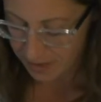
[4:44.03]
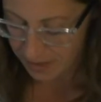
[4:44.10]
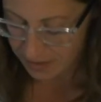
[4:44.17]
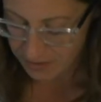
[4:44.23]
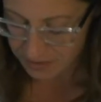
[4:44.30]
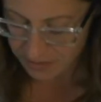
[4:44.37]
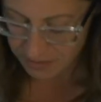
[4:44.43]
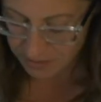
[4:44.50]
I
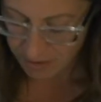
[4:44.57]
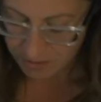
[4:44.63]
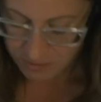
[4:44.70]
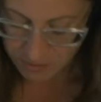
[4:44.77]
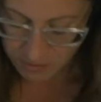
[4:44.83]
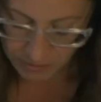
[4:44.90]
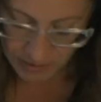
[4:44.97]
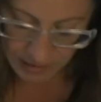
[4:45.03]
just talk
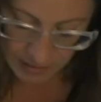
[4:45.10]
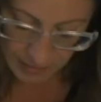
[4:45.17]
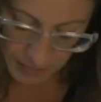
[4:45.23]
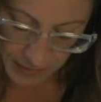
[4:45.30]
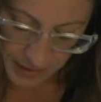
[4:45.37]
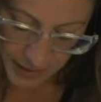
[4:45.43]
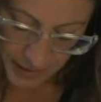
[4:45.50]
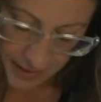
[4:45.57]
to him,
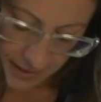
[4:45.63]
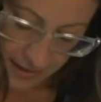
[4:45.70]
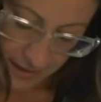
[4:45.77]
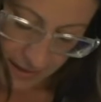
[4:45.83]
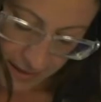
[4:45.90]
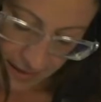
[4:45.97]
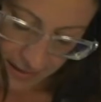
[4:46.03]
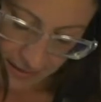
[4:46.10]

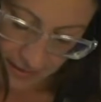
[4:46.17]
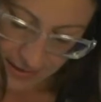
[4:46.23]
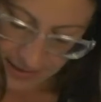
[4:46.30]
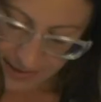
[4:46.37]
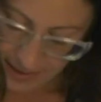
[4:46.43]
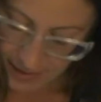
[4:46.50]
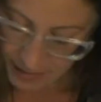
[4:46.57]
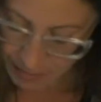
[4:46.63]
and I
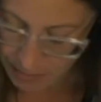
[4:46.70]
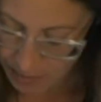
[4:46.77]
tell him